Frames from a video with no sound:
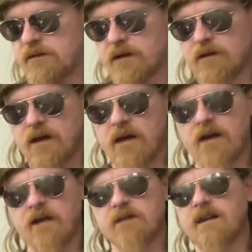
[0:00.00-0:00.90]
like, okay.
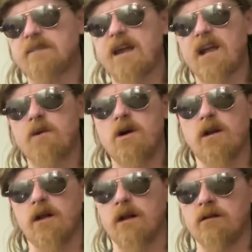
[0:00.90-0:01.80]
And he's like, take them
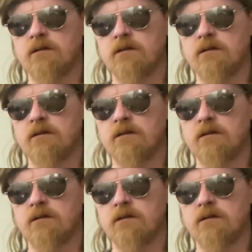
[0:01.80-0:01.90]
all in.